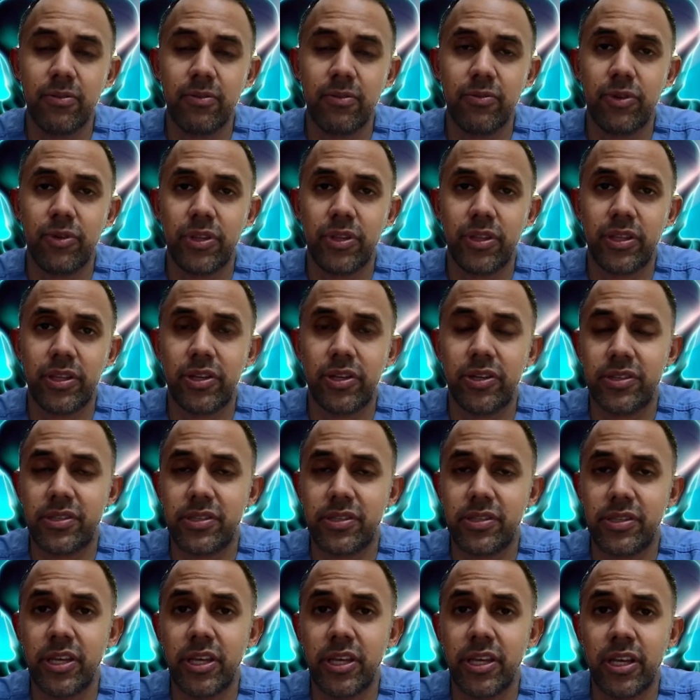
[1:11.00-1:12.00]
What they're
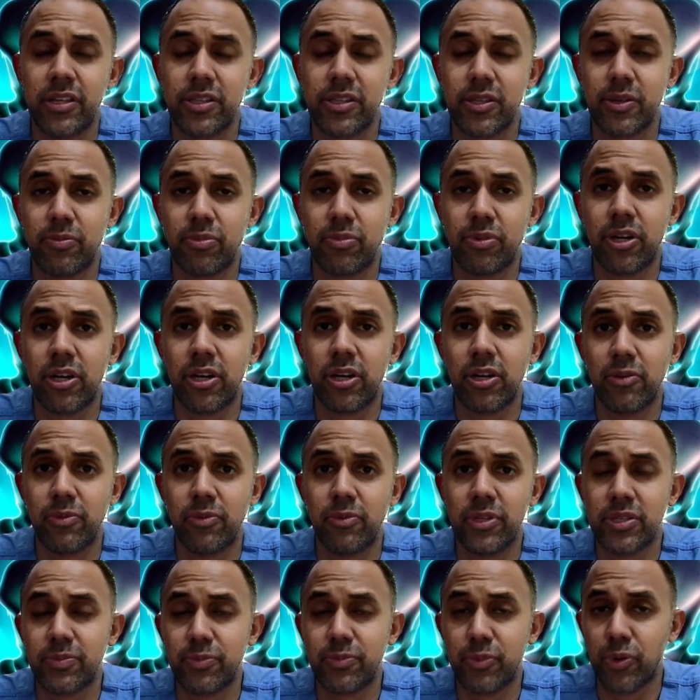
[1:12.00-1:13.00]
saying as a
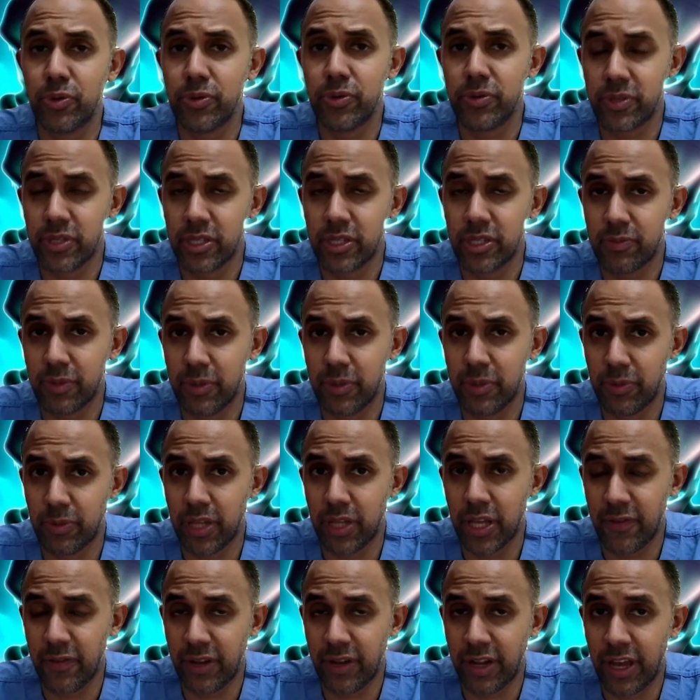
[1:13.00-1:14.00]
problem is most of these
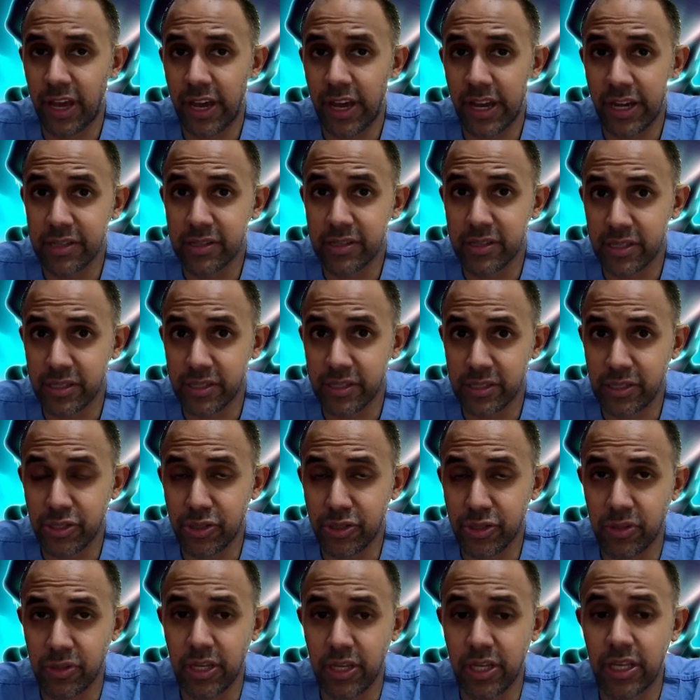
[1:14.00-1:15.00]
people have an access
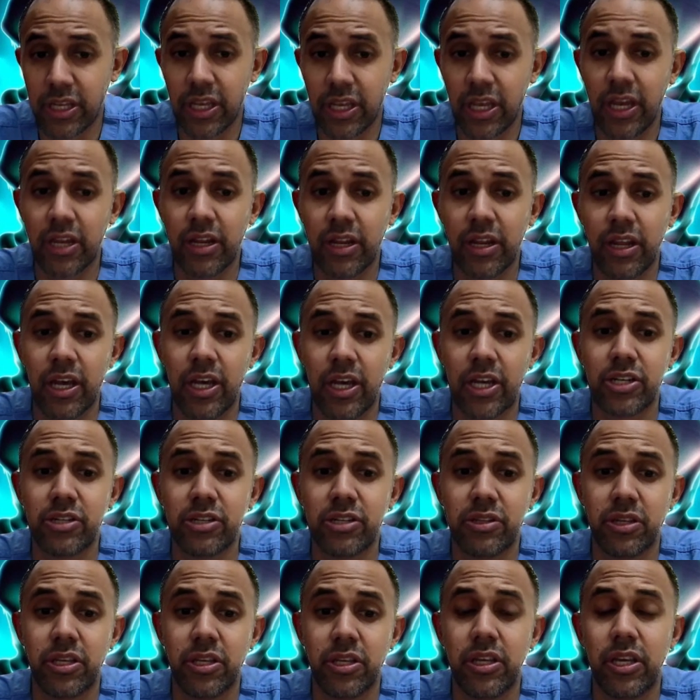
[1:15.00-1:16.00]
issue. They can't
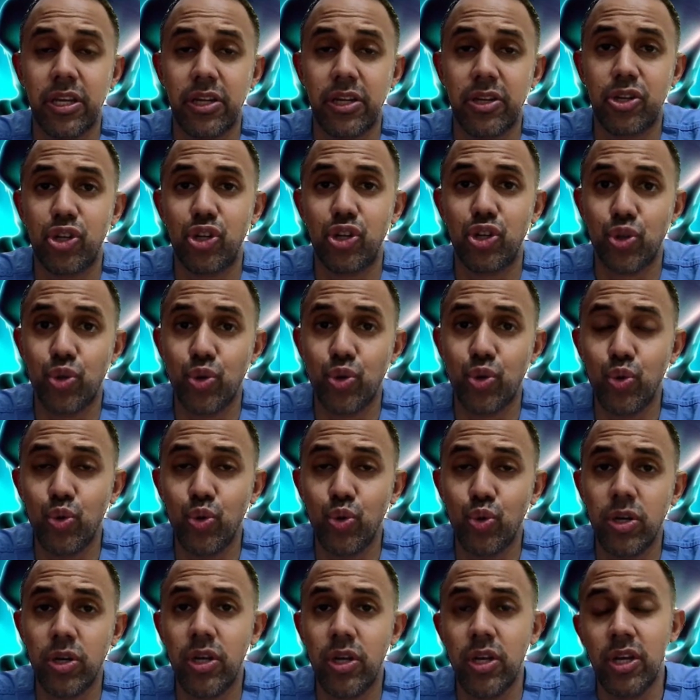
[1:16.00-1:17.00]
actually get
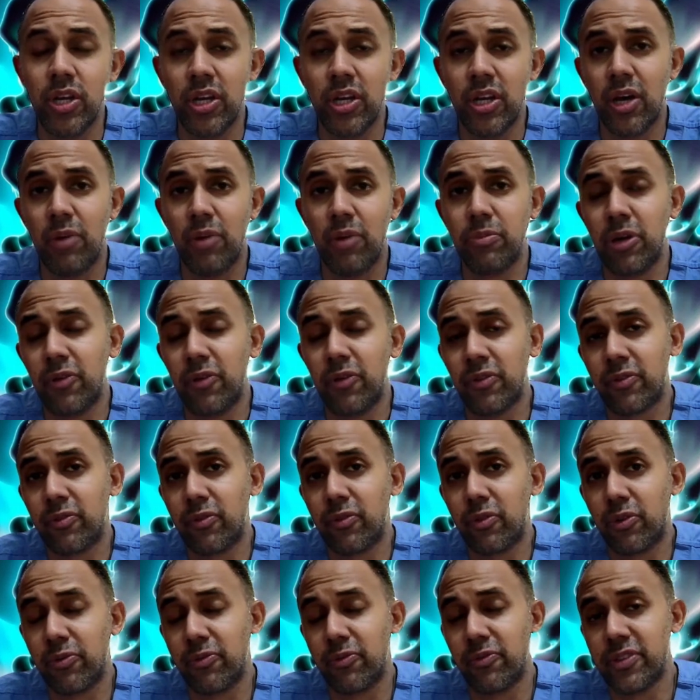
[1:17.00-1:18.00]
to a
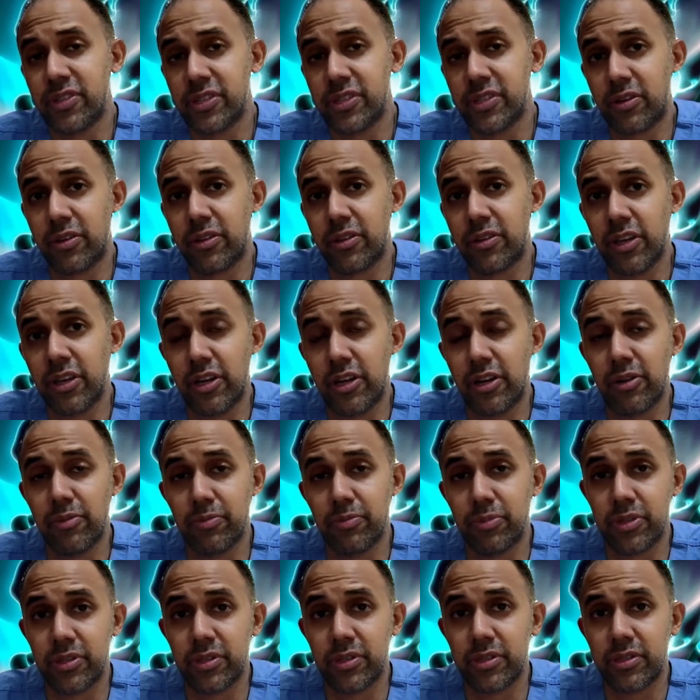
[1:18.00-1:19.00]
pelvic floor physical
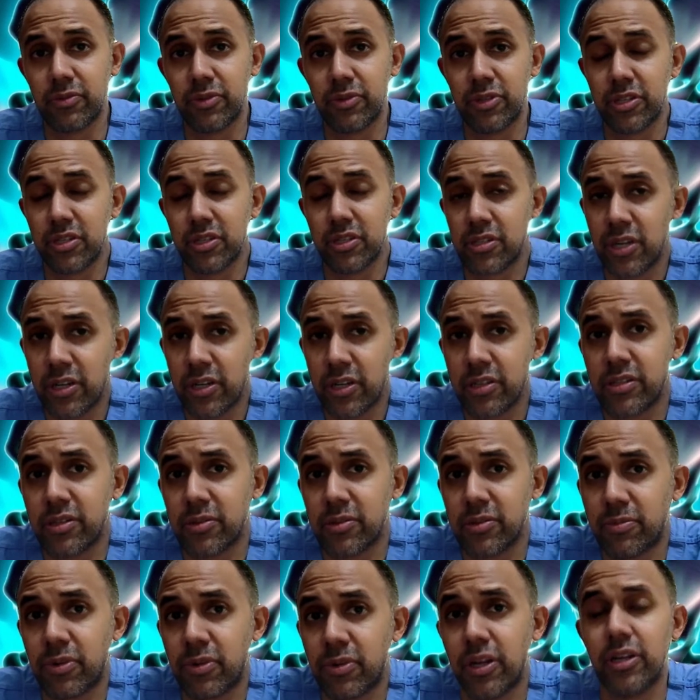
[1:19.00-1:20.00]
therapist, which is not a
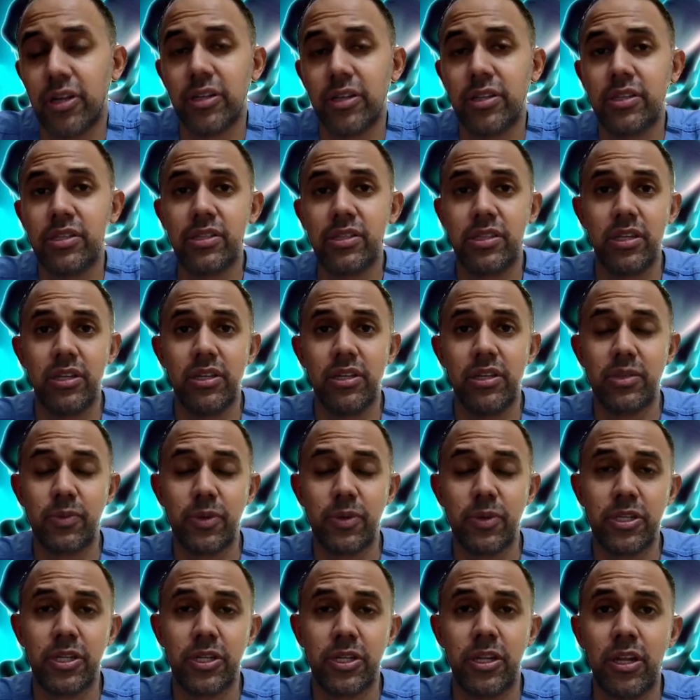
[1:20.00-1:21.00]
surprise,
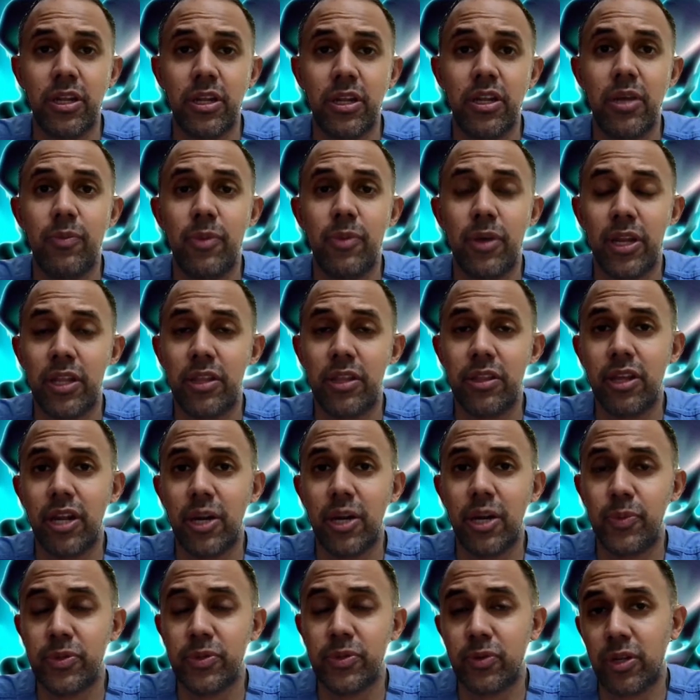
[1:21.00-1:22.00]
especially in India. Many
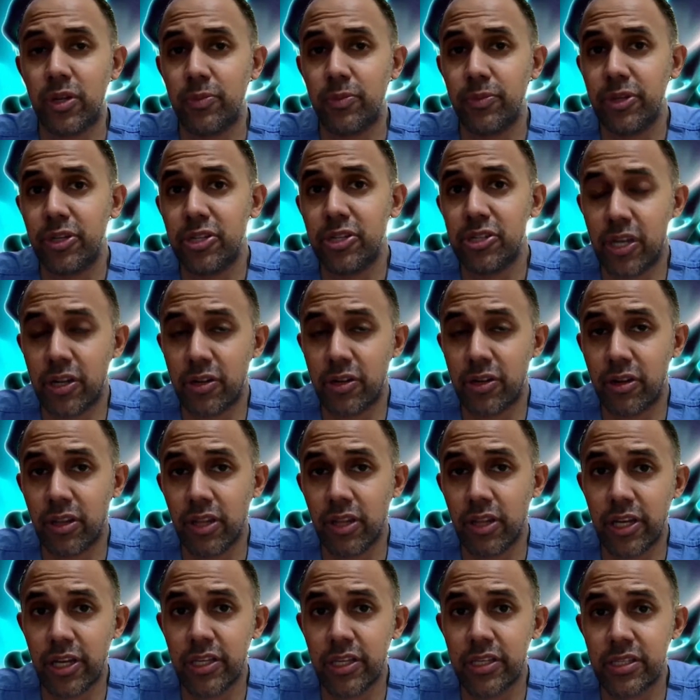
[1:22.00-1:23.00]
therapists want to be
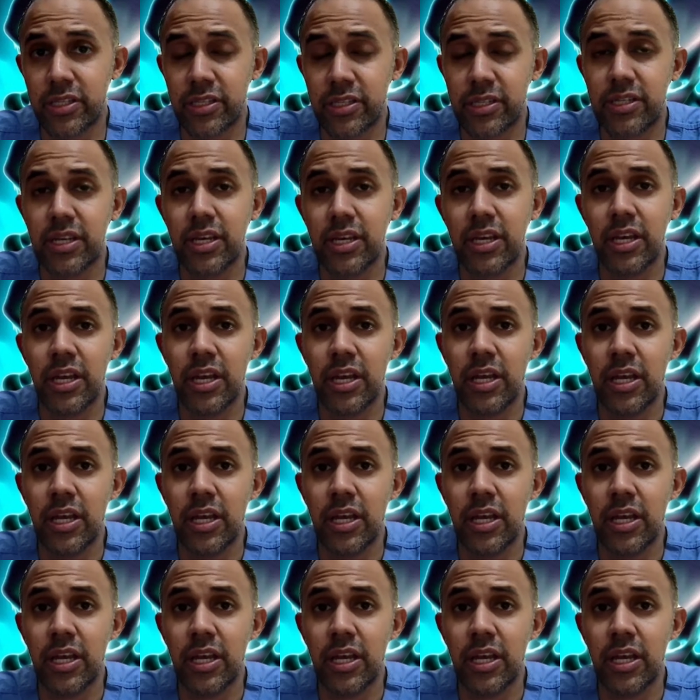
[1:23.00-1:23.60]
generalized,